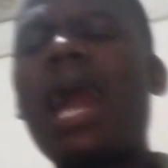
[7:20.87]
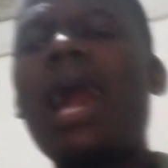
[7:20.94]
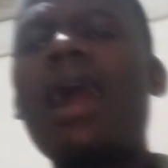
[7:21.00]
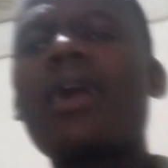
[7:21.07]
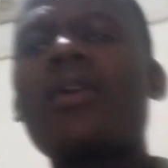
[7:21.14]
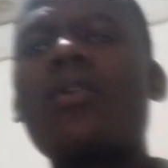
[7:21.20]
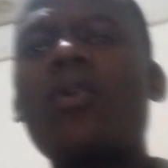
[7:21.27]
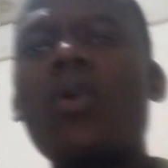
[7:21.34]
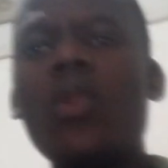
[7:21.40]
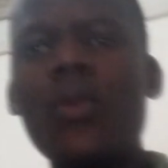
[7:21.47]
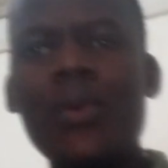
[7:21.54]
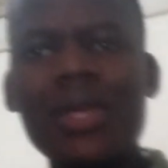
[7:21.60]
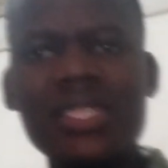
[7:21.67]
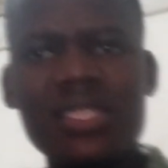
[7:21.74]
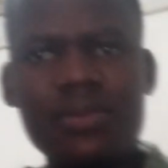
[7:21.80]
are
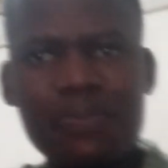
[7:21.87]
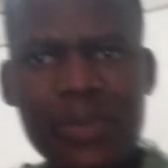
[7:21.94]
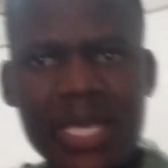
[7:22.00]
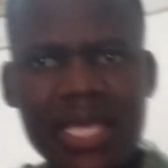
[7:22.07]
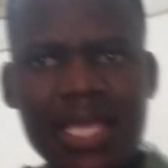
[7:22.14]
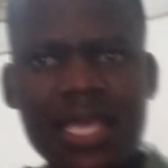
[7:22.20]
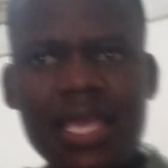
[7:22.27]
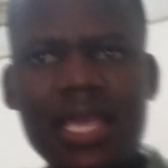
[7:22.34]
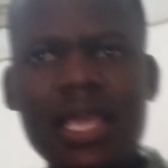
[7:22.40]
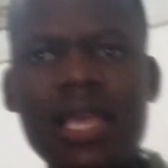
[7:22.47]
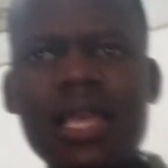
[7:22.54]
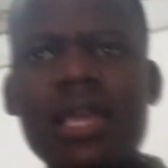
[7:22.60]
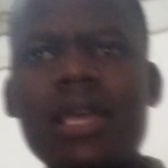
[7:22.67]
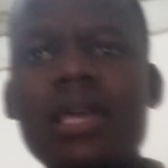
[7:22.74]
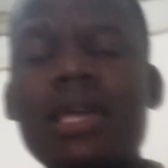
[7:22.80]
always speaking
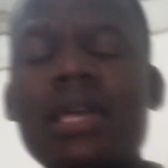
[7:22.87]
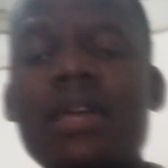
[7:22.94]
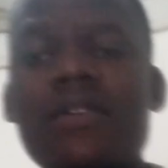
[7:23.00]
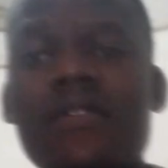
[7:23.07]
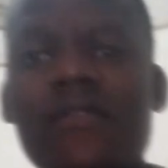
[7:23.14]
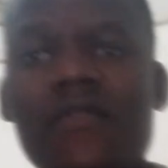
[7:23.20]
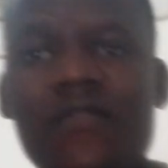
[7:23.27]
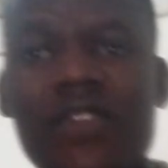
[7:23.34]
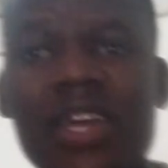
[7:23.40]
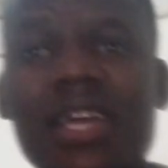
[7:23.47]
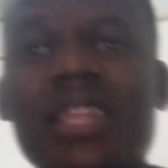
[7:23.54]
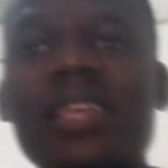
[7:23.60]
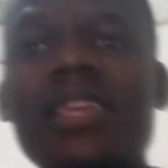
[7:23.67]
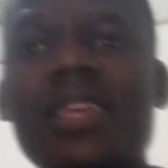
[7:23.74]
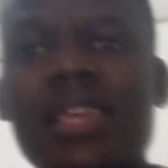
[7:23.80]

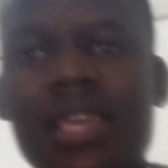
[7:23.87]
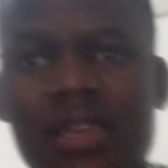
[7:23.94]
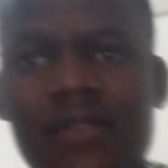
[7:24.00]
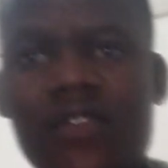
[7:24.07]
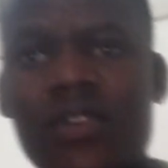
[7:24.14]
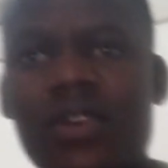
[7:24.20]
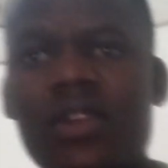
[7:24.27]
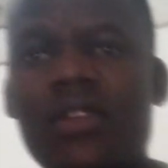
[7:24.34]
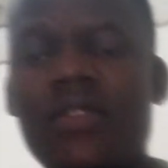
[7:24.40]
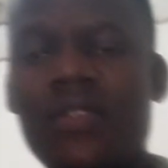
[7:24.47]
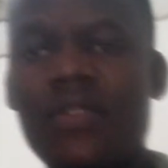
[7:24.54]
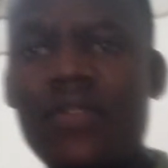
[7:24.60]
very evil